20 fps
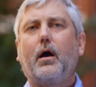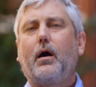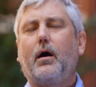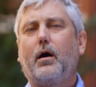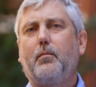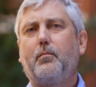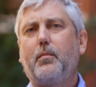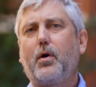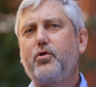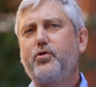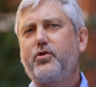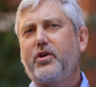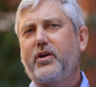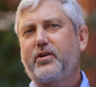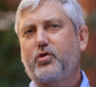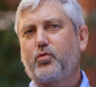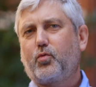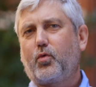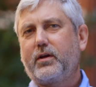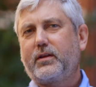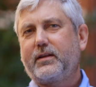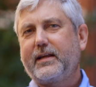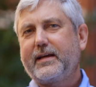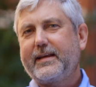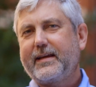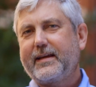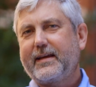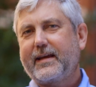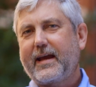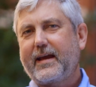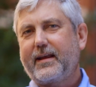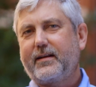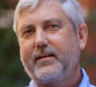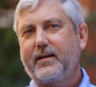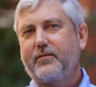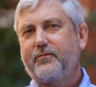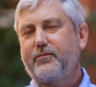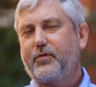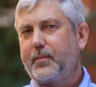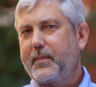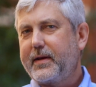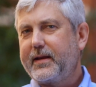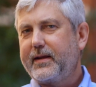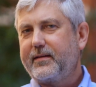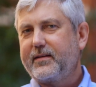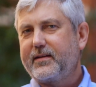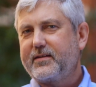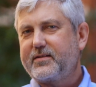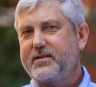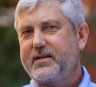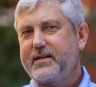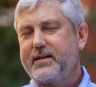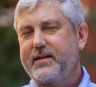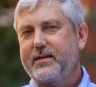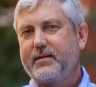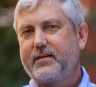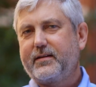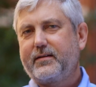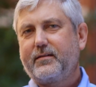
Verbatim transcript: Ammonia is one leading candidate for meeting this need.